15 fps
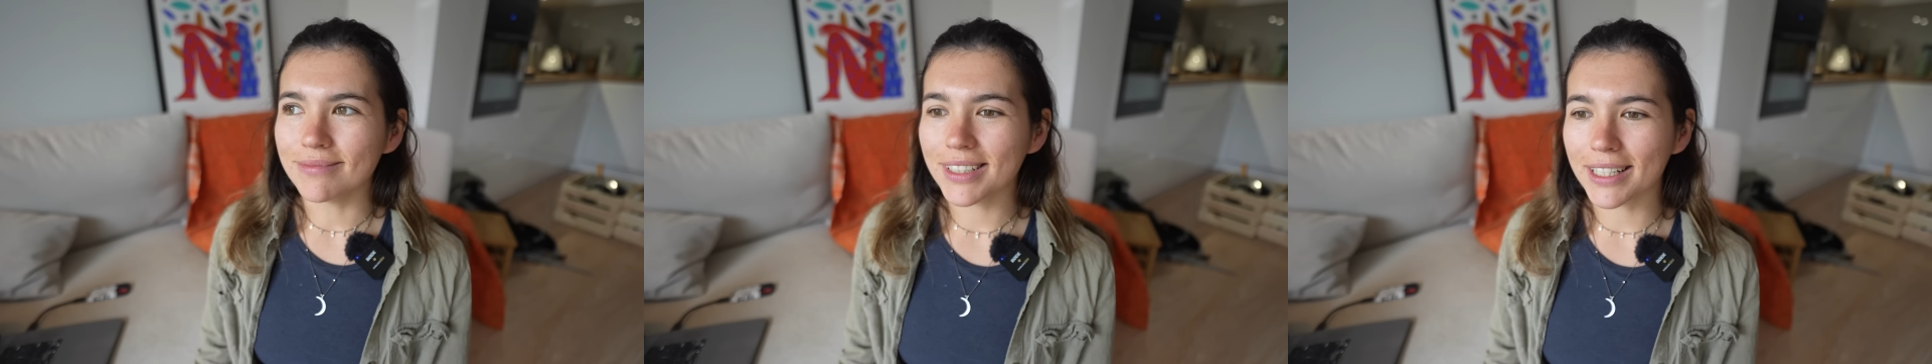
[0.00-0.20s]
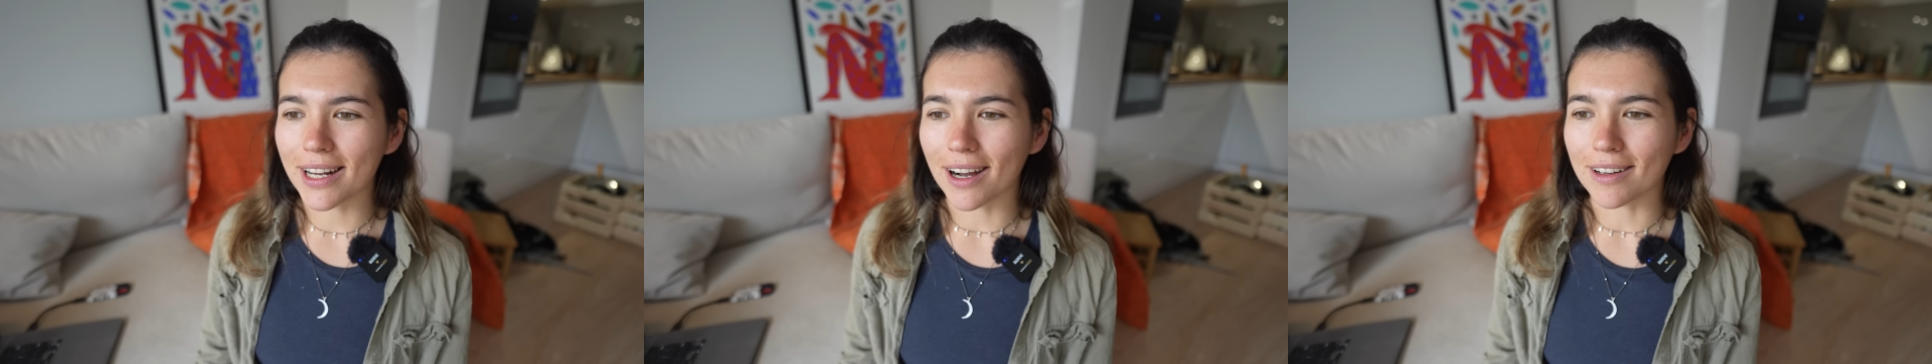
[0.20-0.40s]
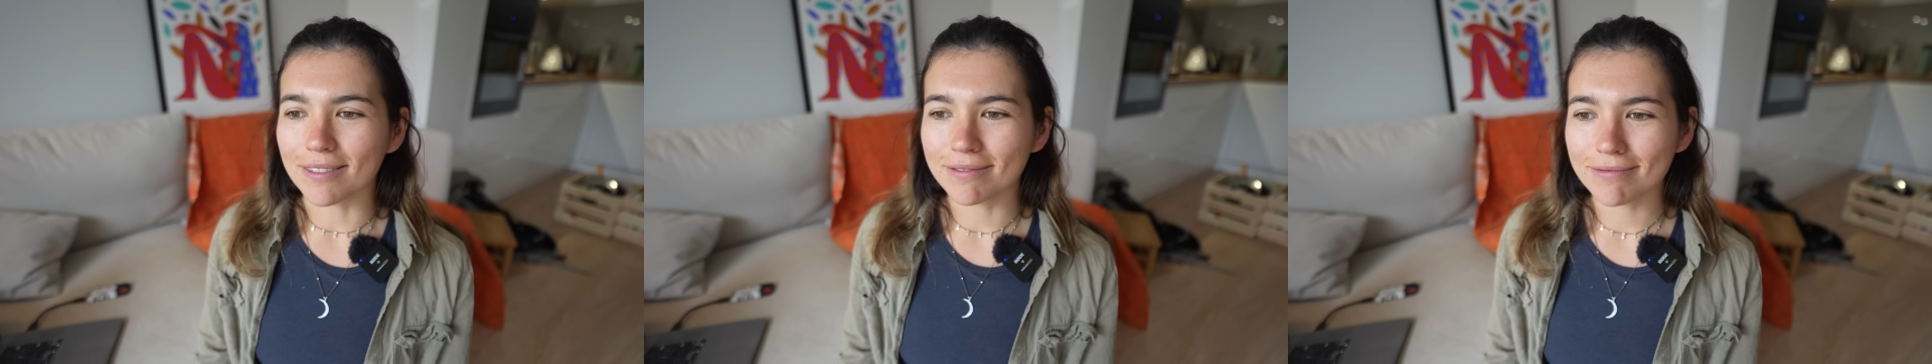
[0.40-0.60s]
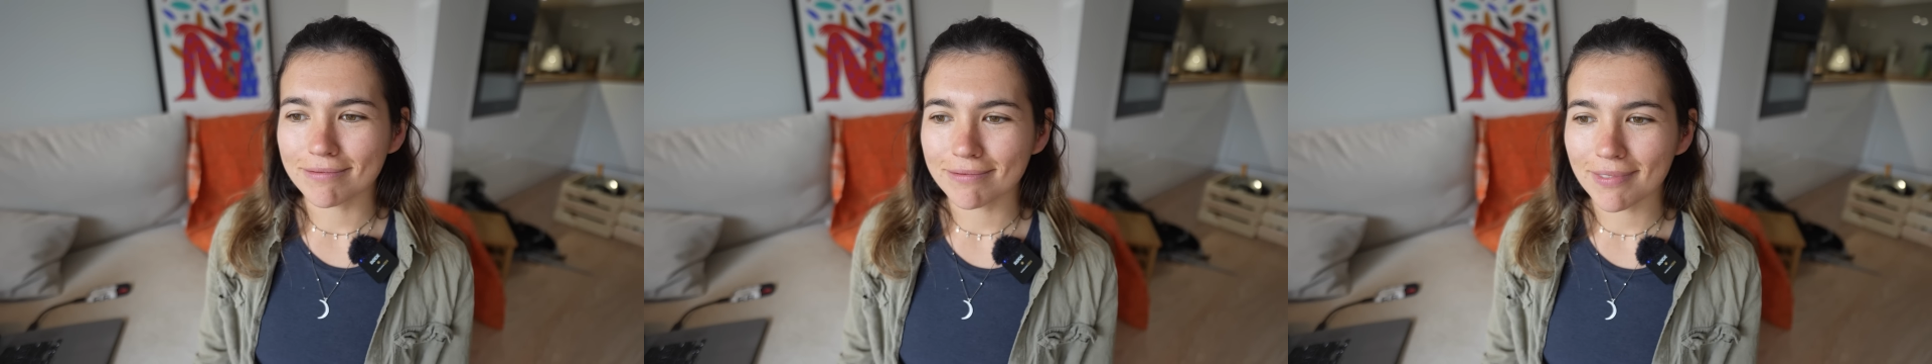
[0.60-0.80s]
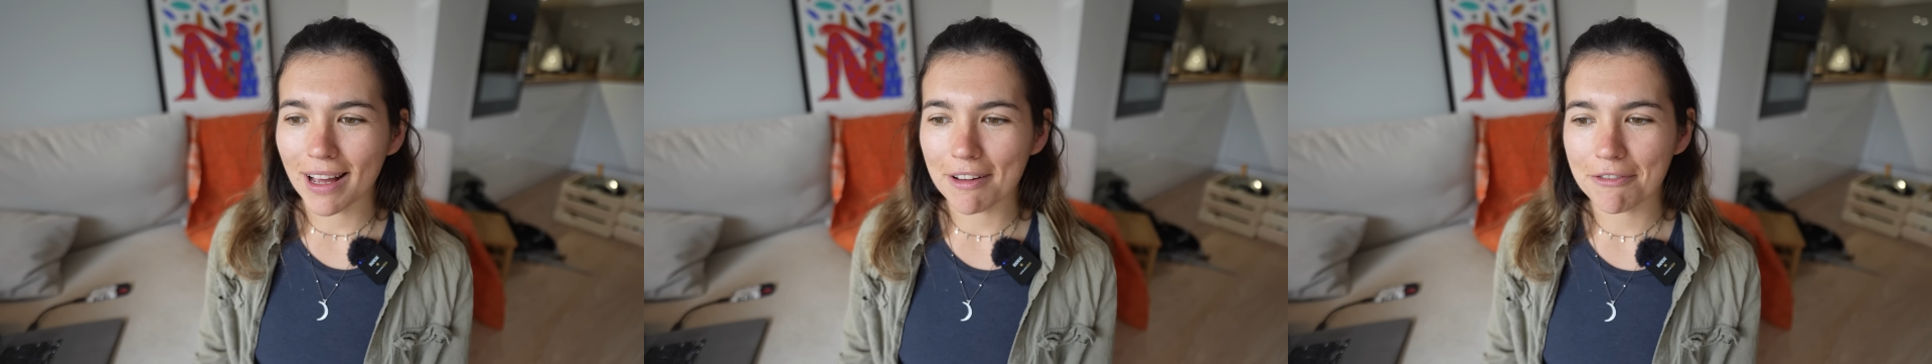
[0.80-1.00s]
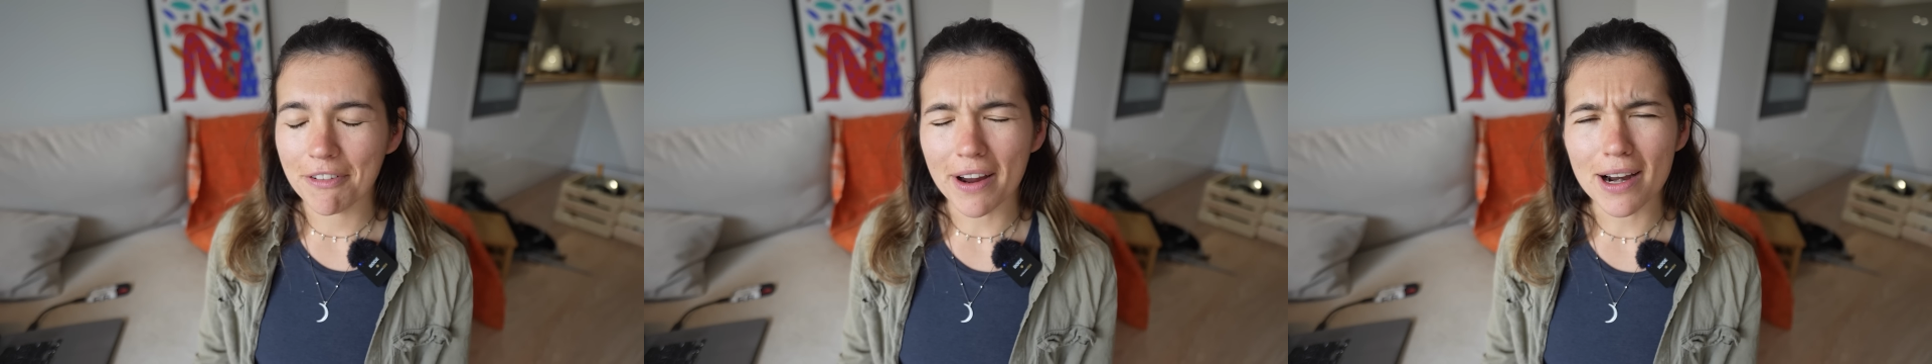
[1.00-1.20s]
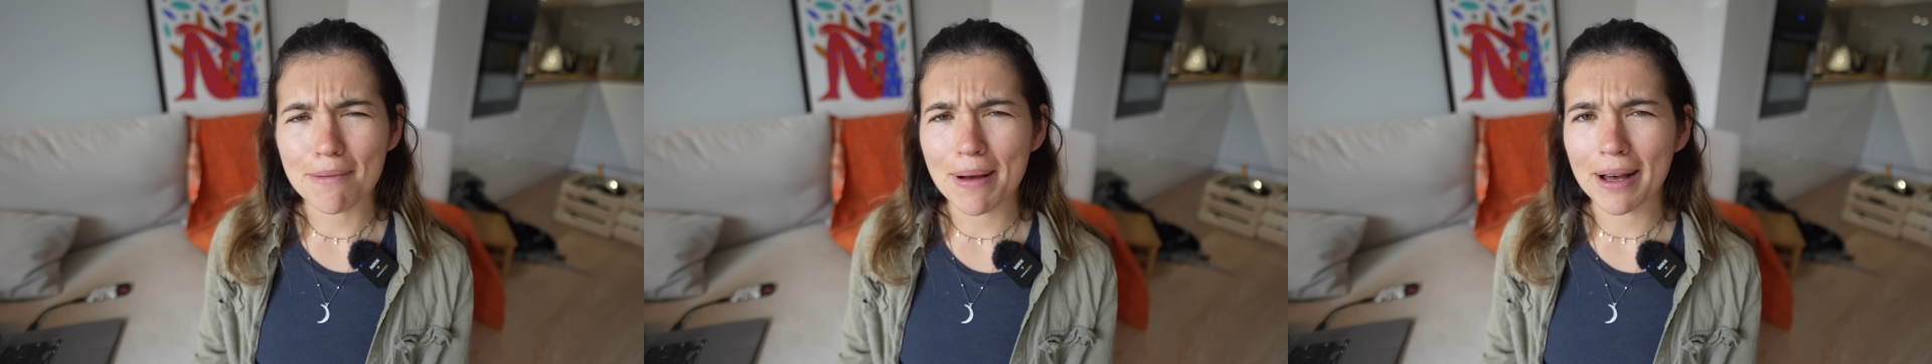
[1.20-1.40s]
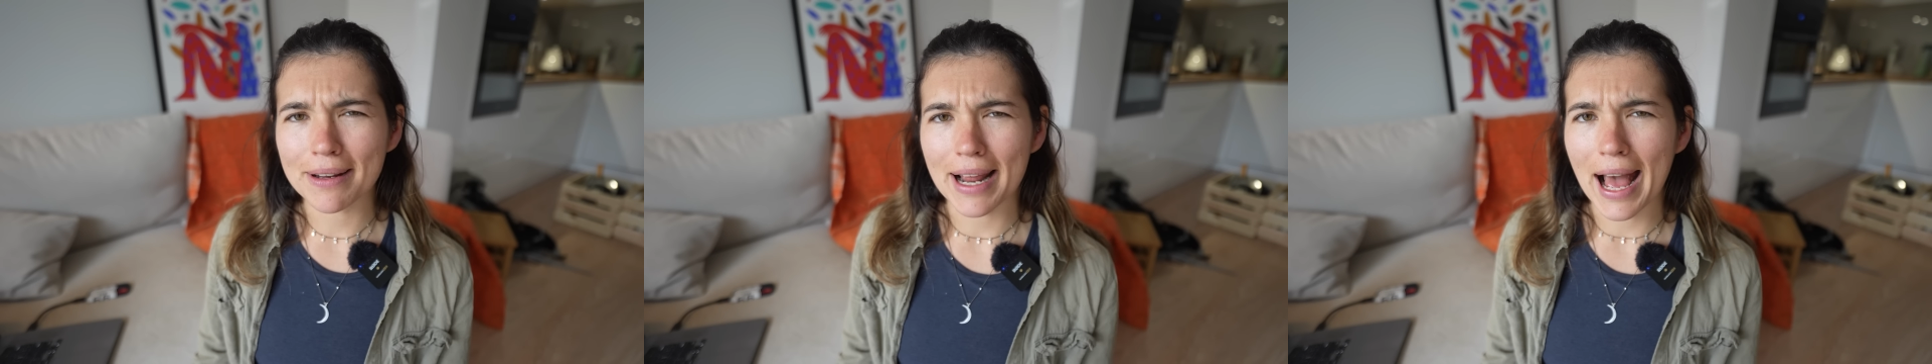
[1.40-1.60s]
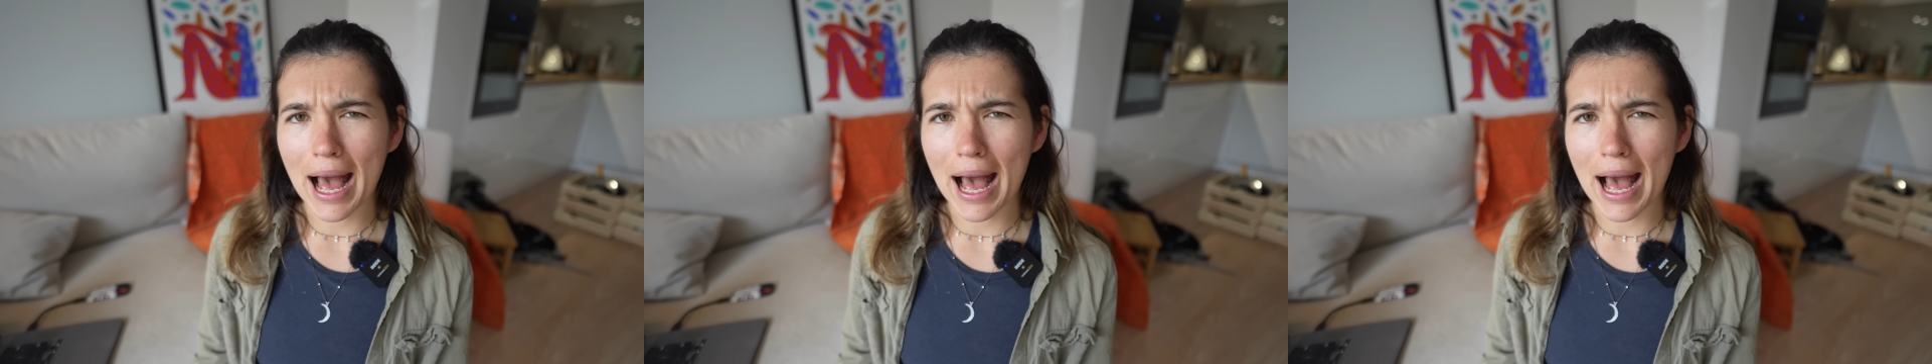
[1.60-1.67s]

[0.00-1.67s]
you know, a fair amount